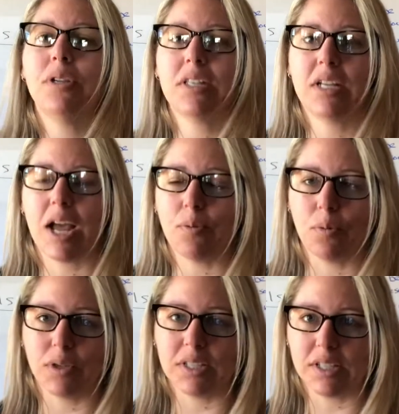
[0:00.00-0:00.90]
the
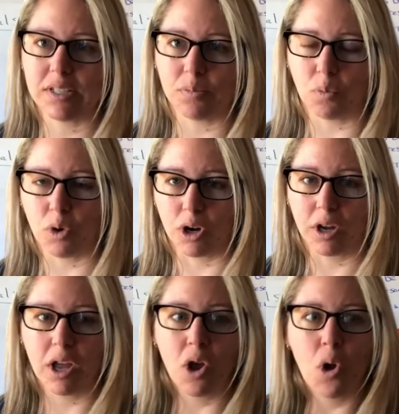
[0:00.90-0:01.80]
911 system work?
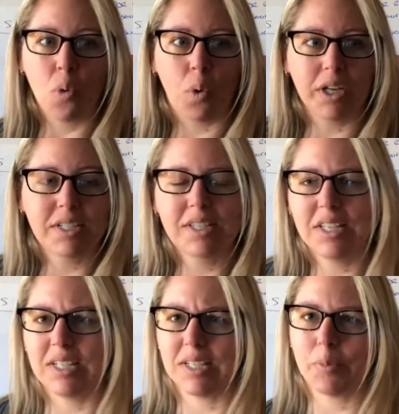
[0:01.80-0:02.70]
What does
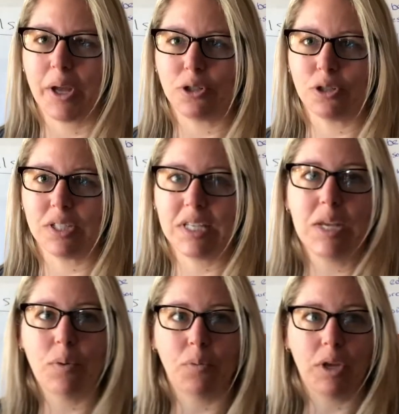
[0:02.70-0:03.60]
the dispatcher see
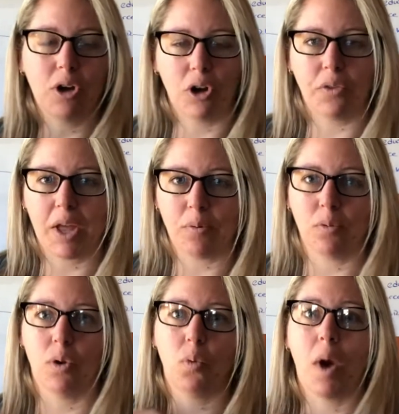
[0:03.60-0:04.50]
when we call
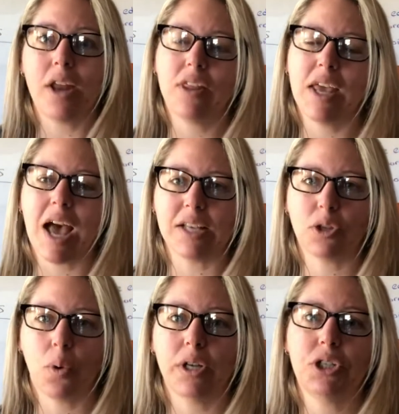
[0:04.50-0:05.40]
911? Why do they ask
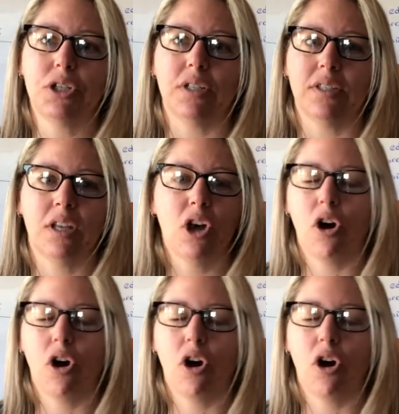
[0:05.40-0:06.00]
questions?